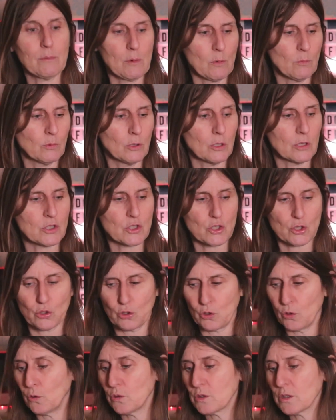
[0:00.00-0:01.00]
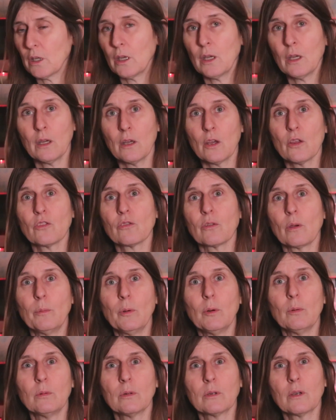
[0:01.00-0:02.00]
It works good, so I
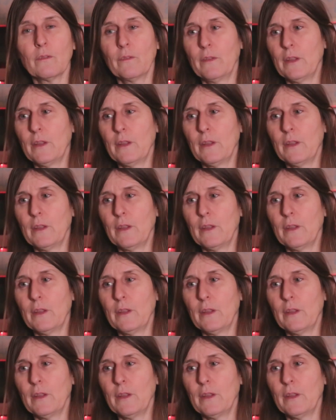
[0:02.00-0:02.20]
bought one of